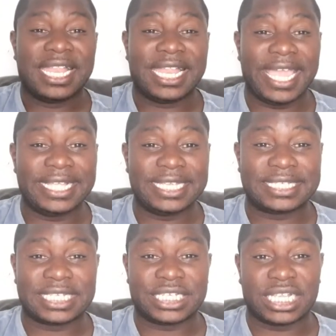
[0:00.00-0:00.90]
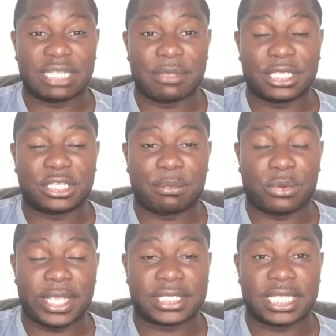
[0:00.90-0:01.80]
ladies to the gentlemen, to the
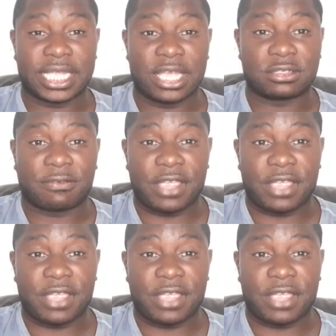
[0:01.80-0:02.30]
boys, to the girls,